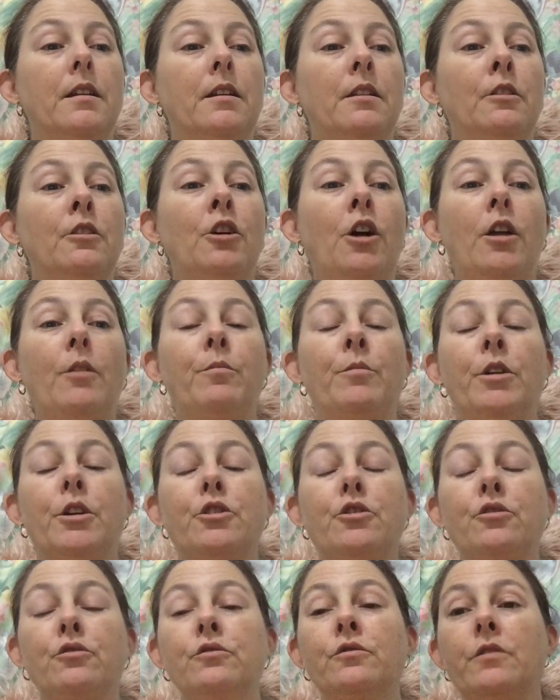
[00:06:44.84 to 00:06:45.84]
like my
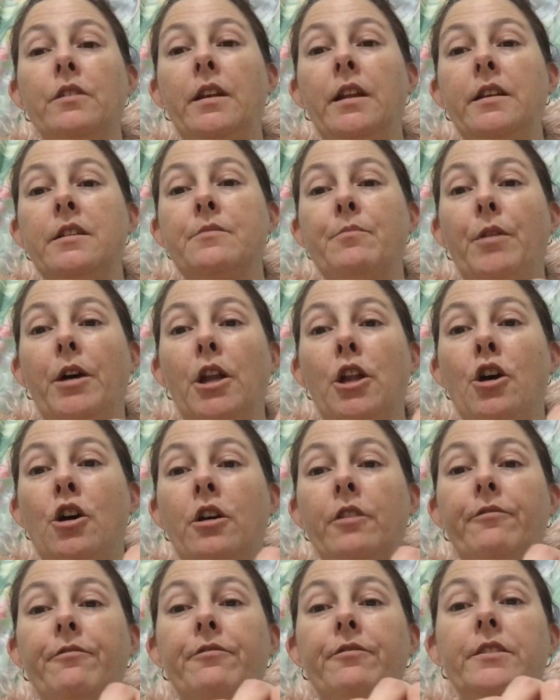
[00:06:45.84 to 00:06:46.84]
children, he's my
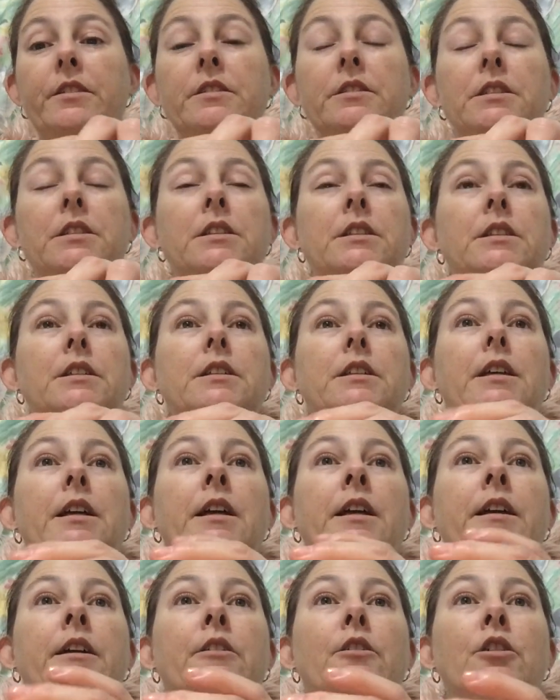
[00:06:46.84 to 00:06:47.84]
life.
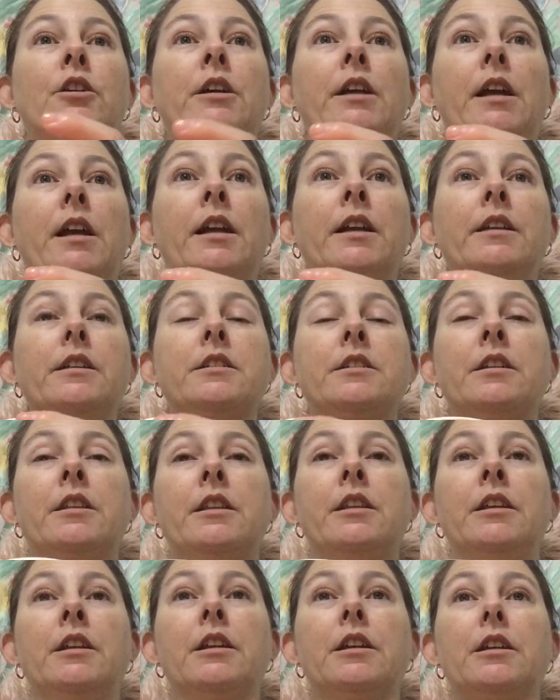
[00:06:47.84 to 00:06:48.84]
And I hate to
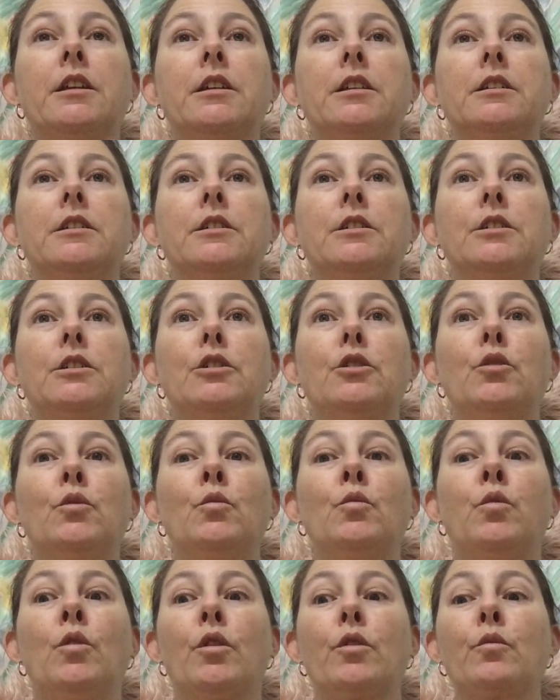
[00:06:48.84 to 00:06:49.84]
think
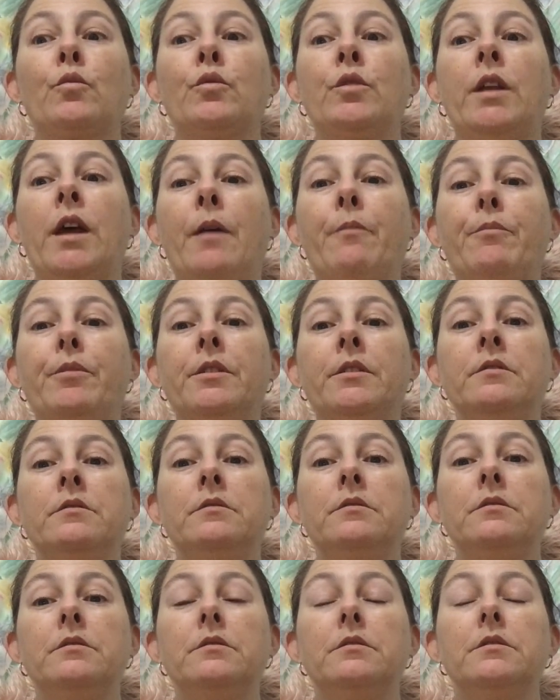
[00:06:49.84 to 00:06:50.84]
what would
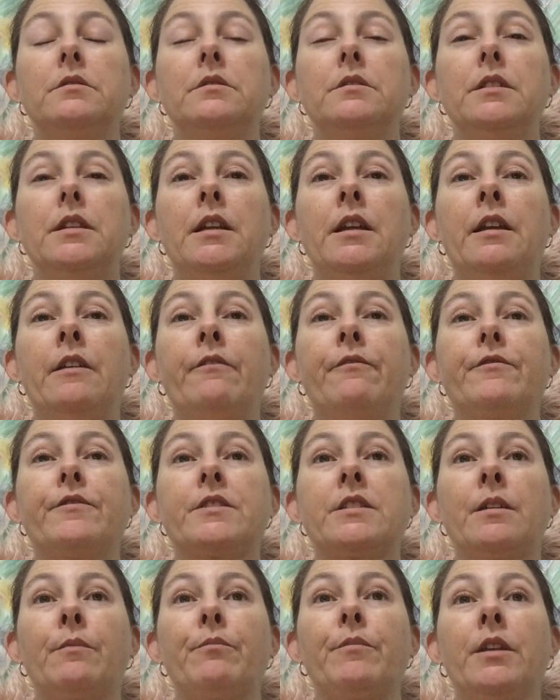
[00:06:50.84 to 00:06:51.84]
happen if
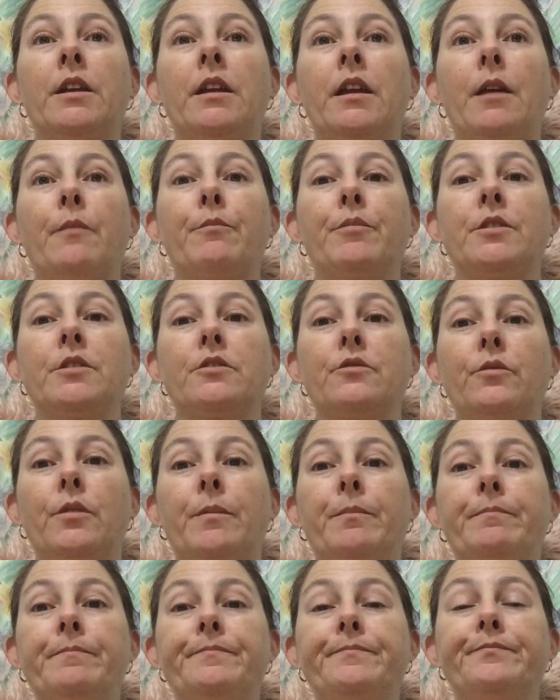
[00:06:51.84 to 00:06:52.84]
something happened to
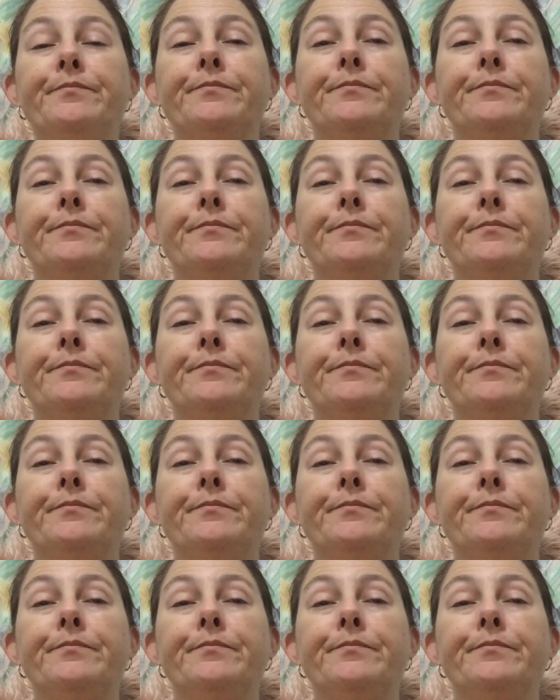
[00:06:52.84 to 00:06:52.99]
him.